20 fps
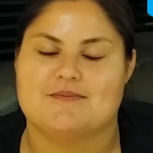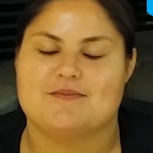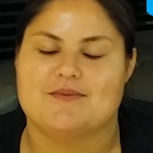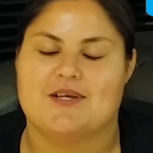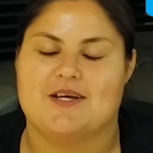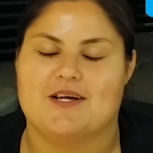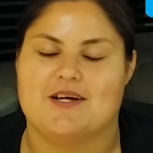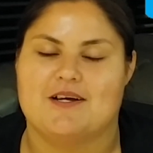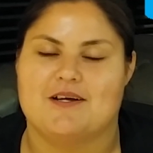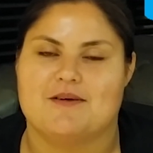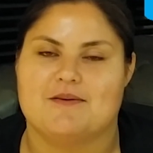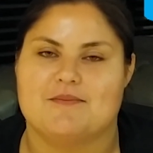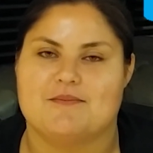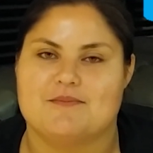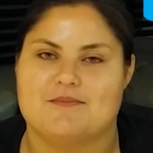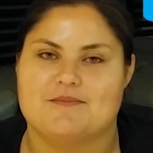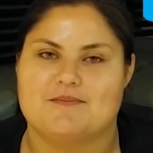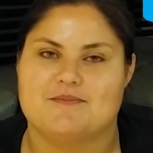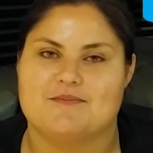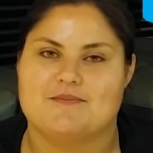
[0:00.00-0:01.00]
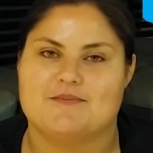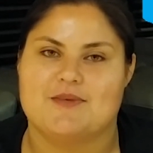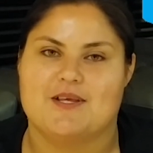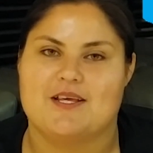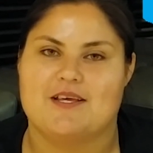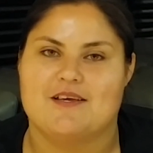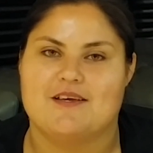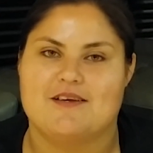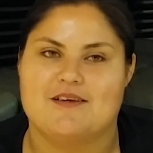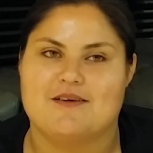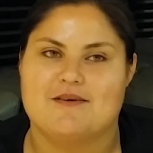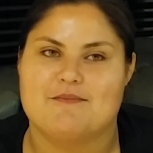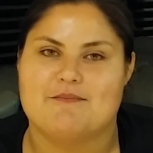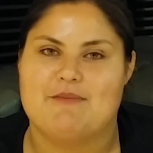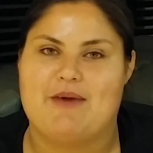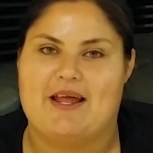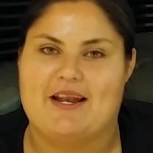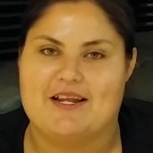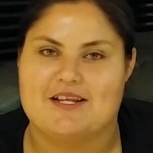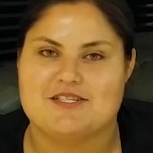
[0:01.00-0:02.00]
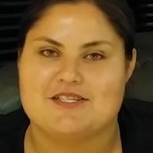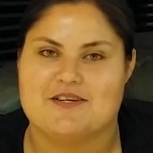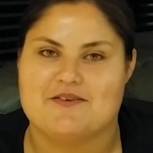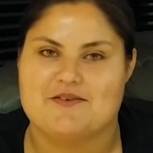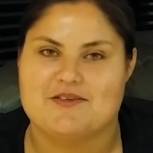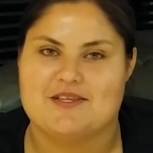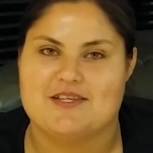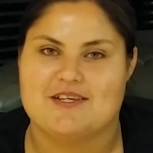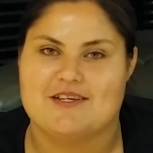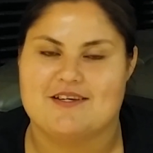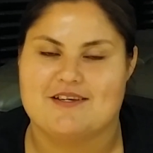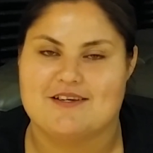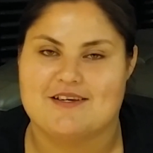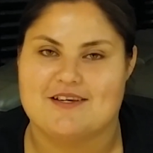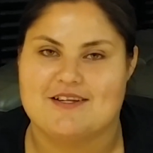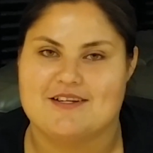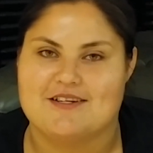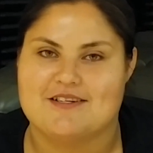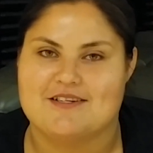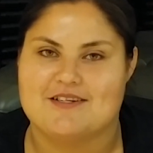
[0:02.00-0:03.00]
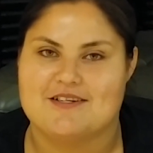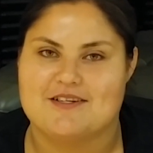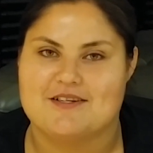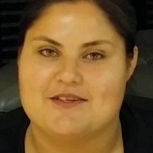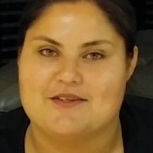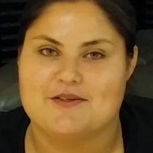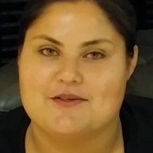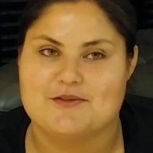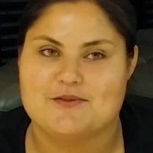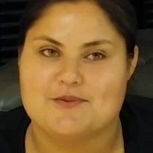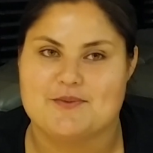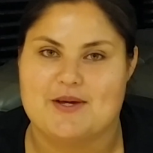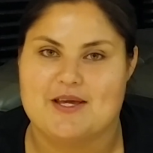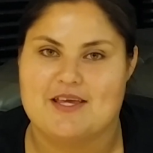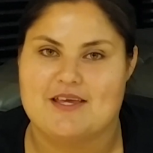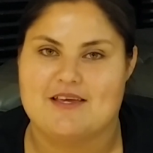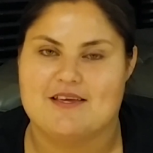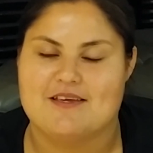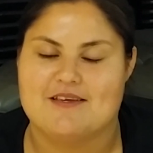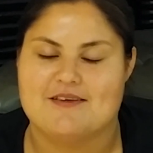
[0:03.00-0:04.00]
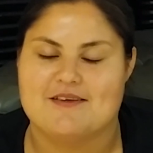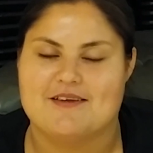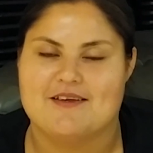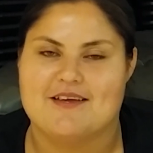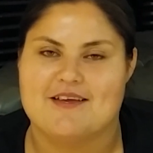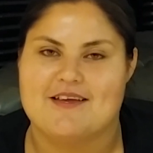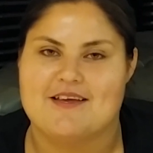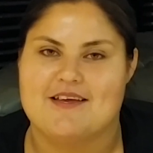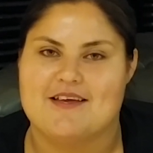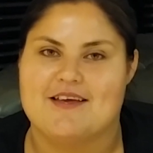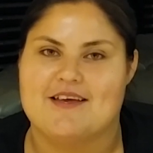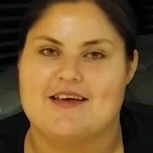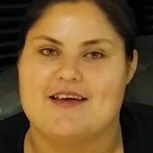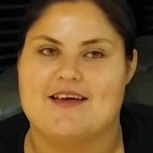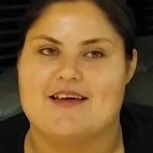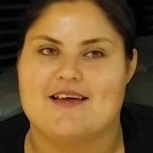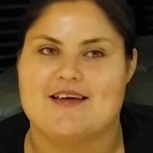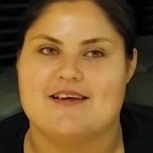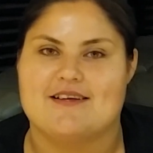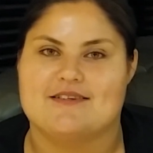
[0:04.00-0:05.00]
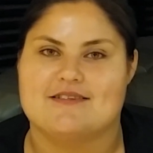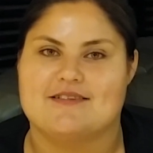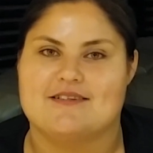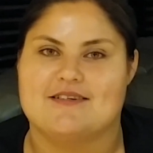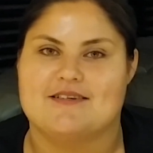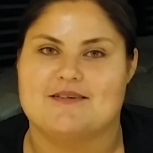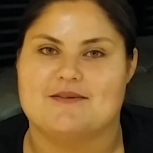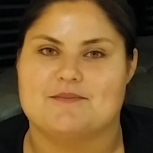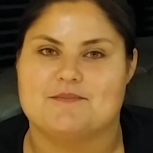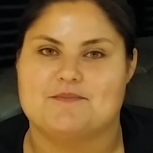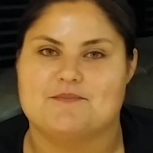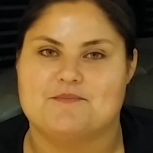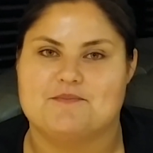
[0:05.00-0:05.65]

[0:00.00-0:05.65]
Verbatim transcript: um, manage everything and lose weight. And um,